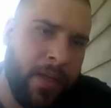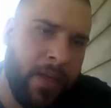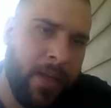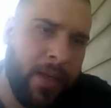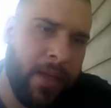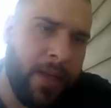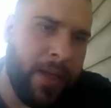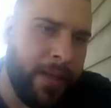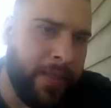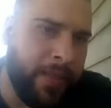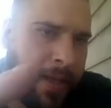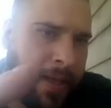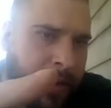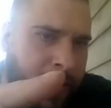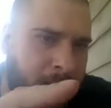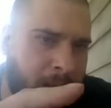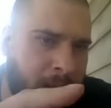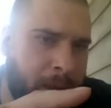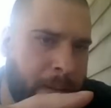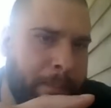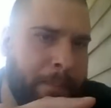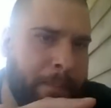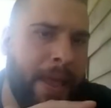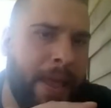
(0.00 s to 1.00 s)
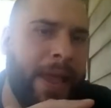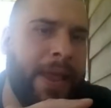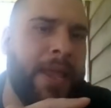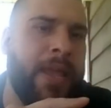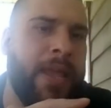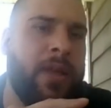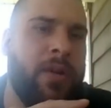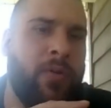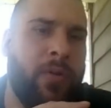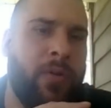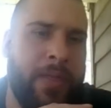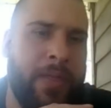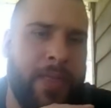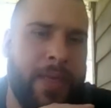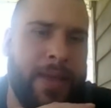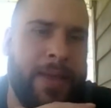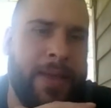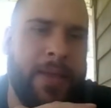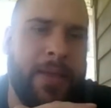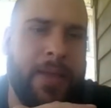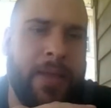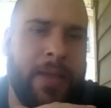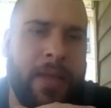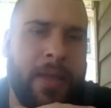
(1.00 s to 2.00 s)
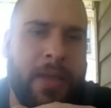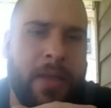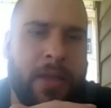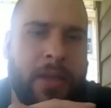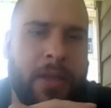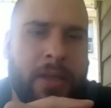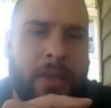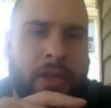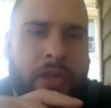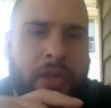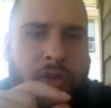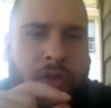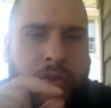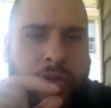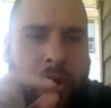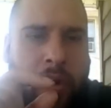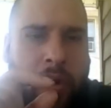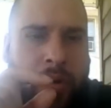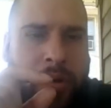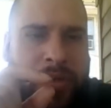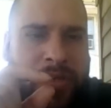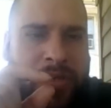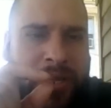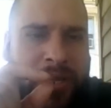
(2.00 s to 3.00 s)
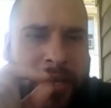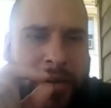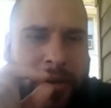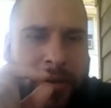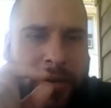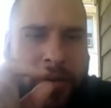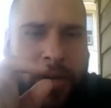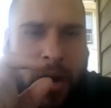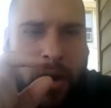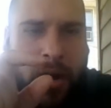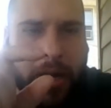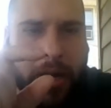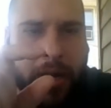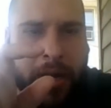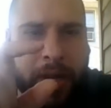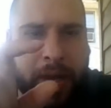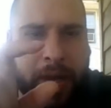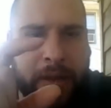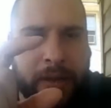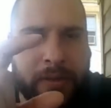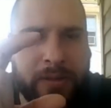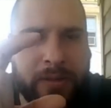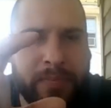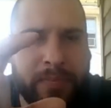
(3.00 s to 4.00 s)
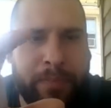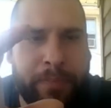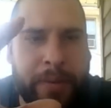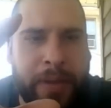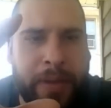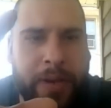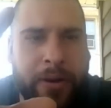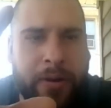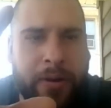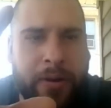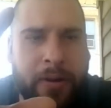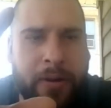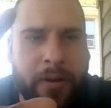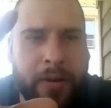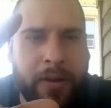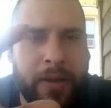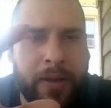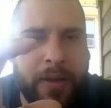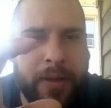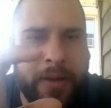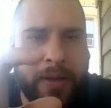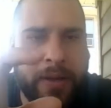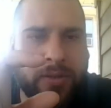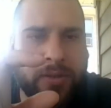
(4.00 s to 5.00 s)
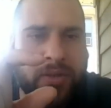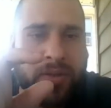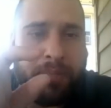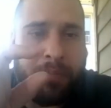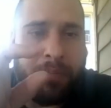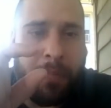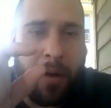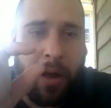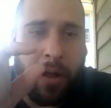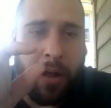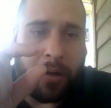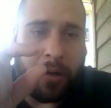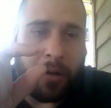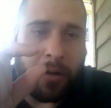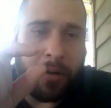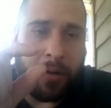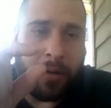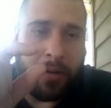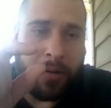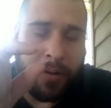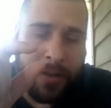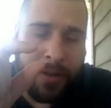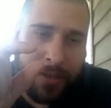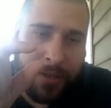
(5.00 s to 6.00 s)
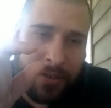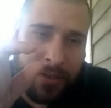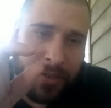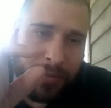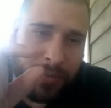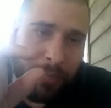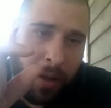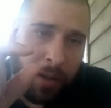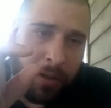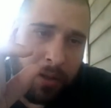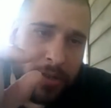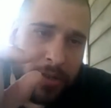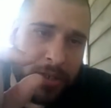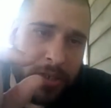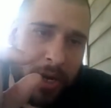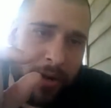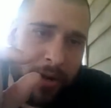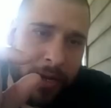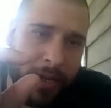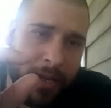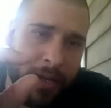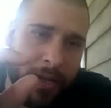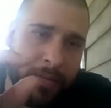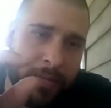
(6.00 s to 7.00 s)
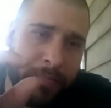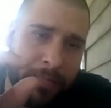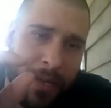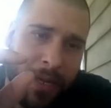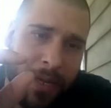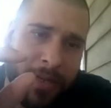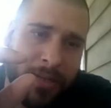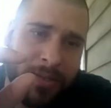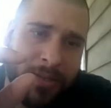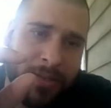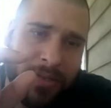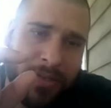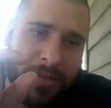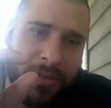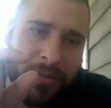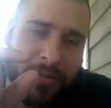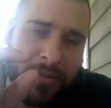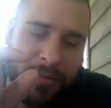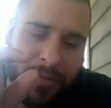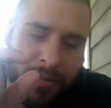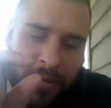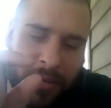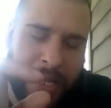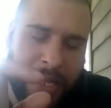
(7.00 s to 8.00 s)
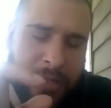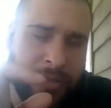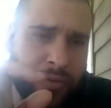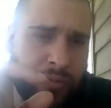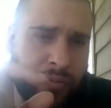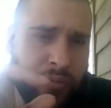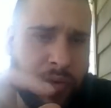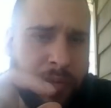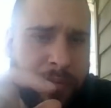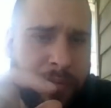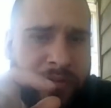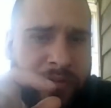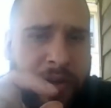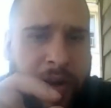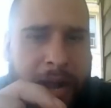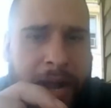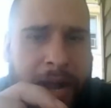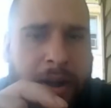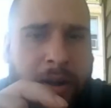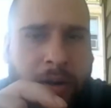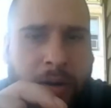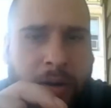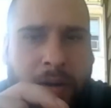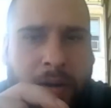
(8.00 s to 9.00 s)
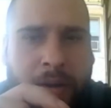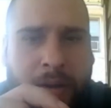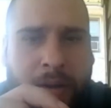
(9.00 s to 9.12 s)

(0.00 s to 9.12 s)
and then come back in with it. You'll notice that your target gets bigger and smaller. A smaller target means less room for error.